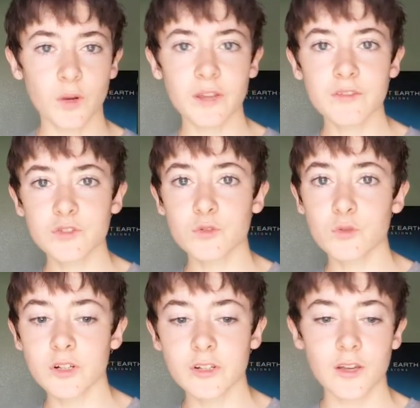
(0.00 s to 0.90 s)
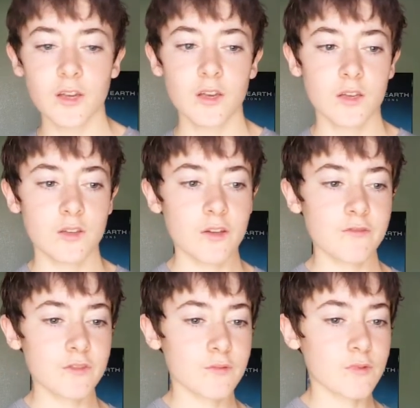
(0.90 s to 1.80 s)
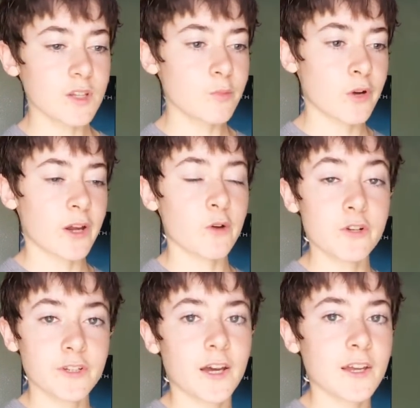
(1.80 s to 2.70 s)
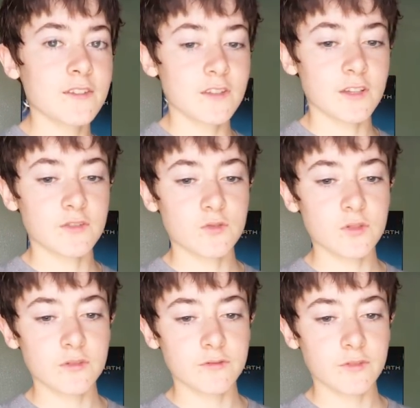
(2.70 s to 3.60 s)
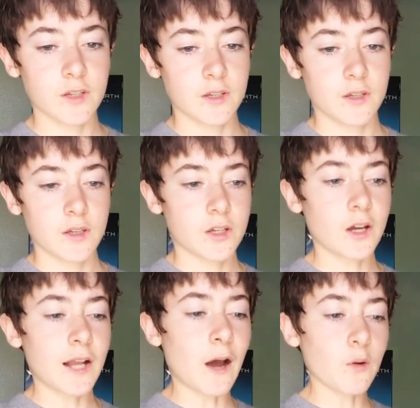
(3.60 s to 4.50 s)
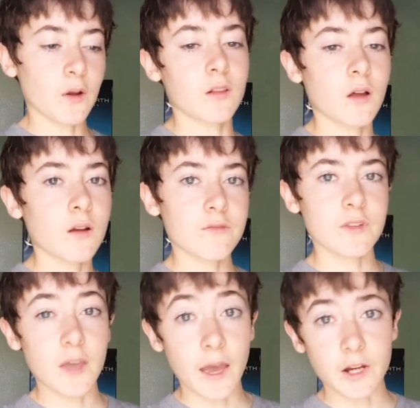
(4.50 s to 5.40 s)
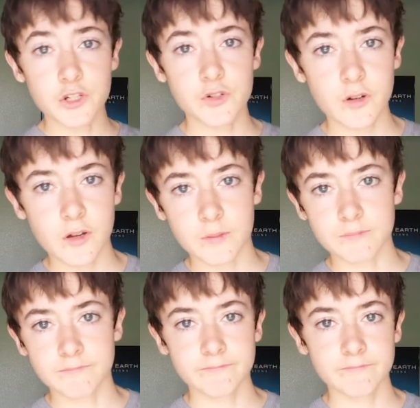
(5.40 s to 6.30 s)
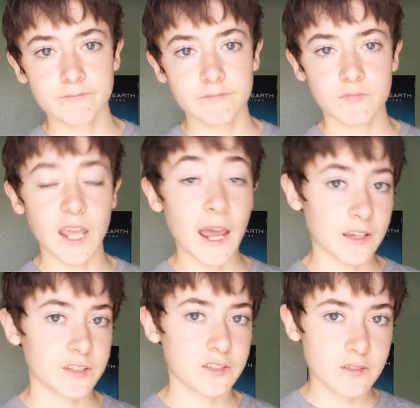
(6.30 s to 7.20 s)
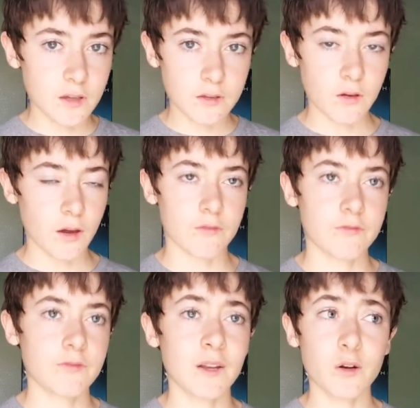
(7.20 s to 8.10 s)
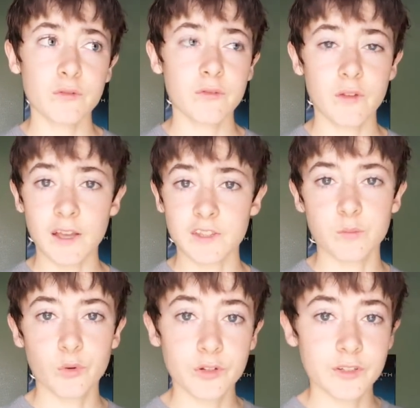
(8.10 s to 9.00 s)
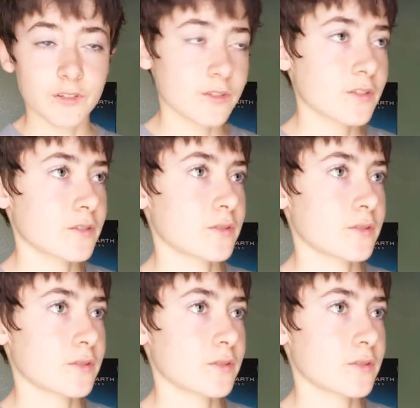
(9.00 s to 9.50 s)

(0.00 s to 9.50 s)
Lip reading: the way of schoolwork, you have to really prioritize and sort of cut out a lot of the extra tasks that you have that aren't as important.